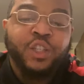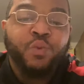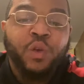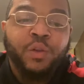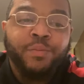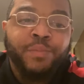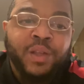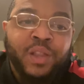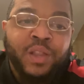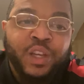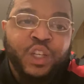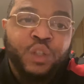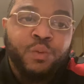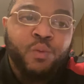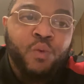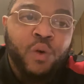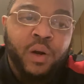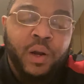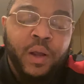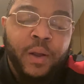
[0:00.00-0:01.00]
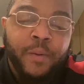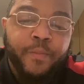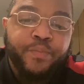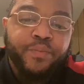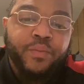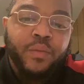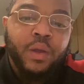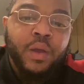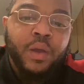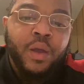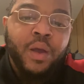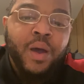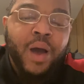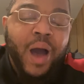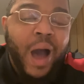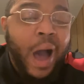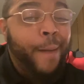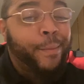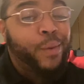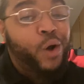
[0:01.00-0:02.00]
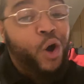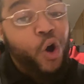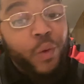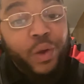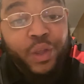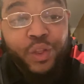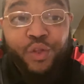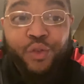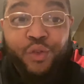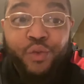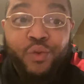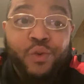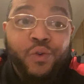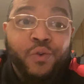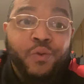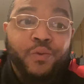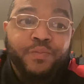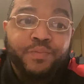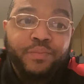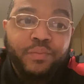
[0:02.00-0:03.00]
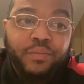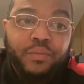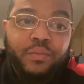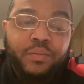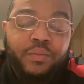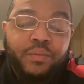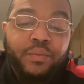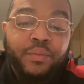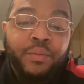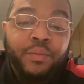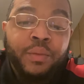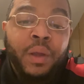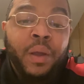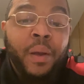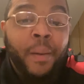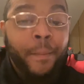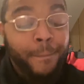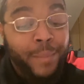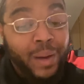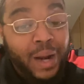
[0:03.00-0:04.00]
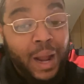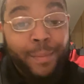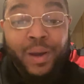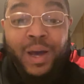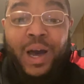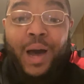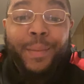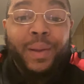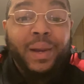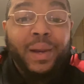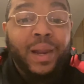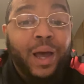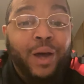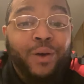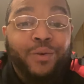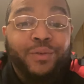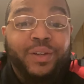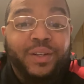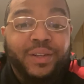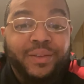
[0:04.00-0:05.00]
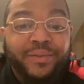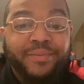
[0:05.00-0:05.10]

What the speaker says: with me this morning. I'm going through, but I'm coming out.